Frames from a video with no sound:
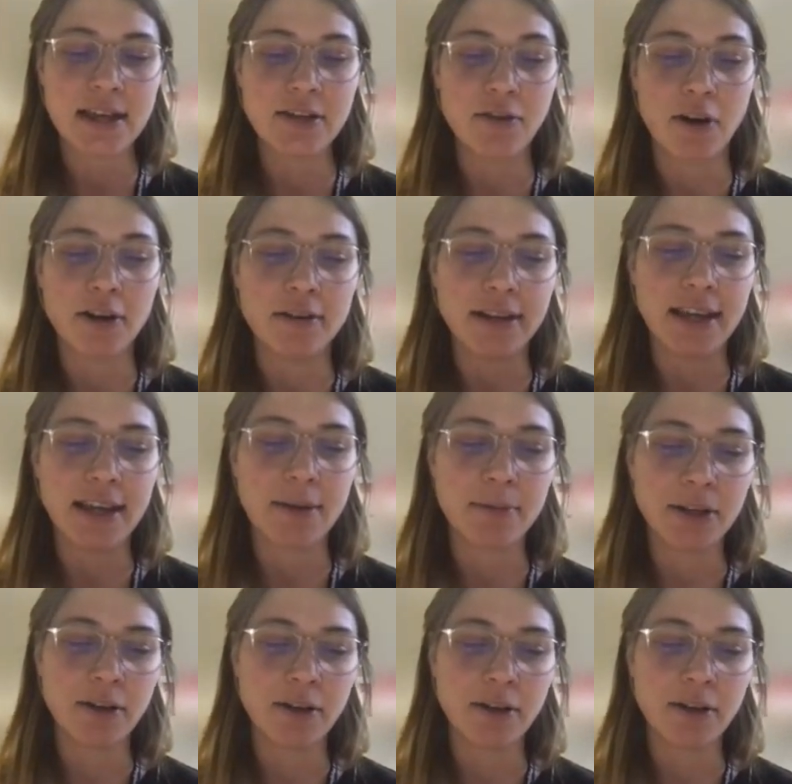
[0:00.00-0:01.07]
not only can we
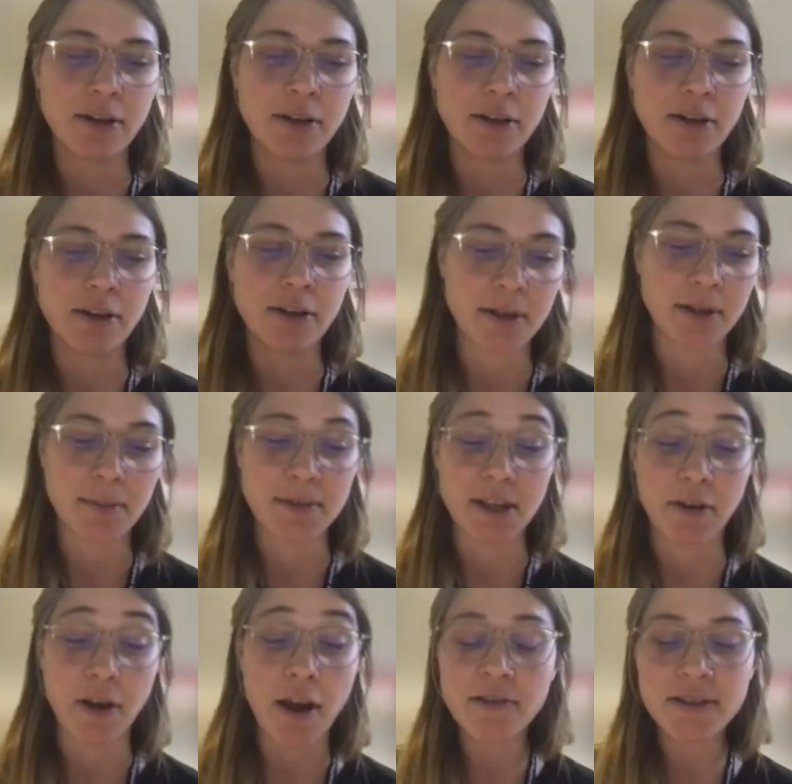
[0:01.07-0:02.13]
not reproduce sometimes
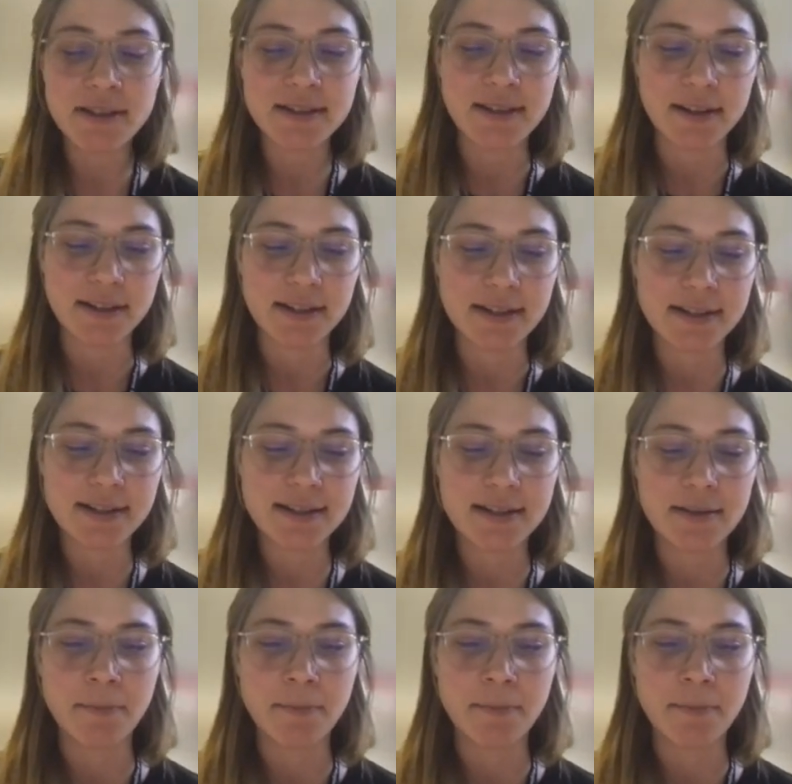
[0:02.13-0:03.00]
our own studies,